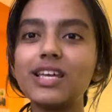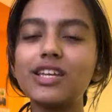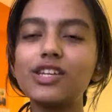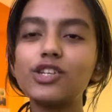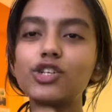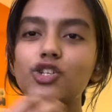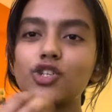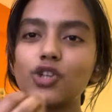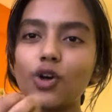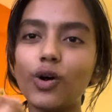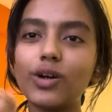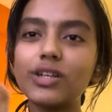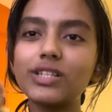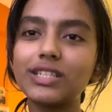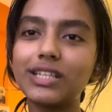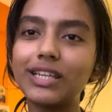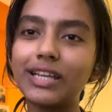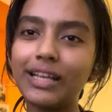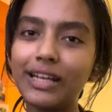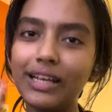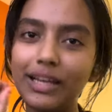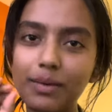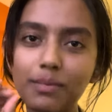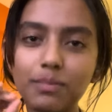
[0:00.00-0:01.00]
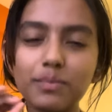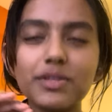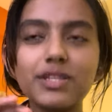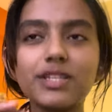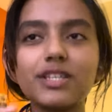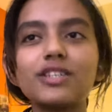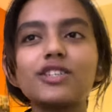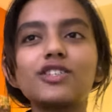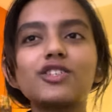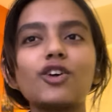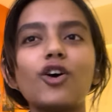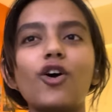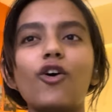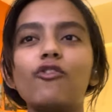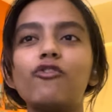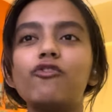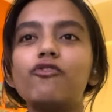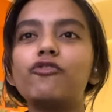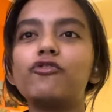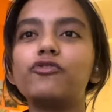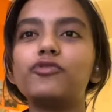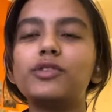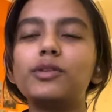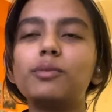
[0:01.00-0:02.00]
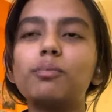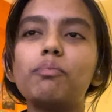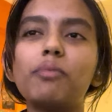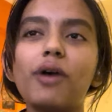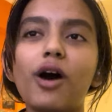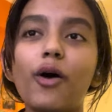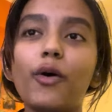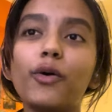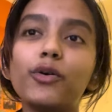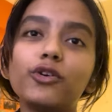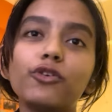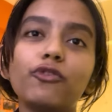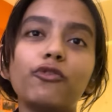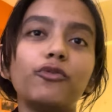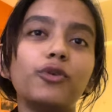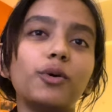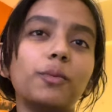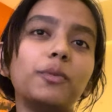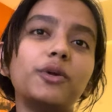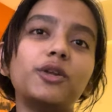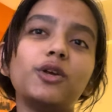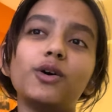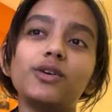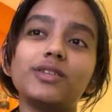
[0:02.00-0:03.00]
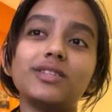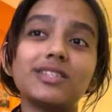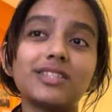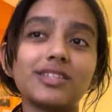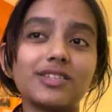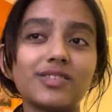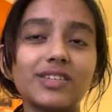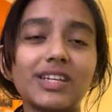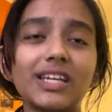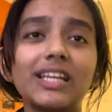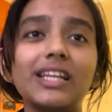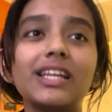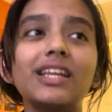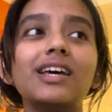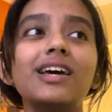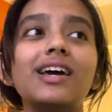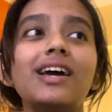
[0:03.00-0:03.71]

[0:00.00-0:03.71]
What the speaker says: short glimpses of the power of women on screen,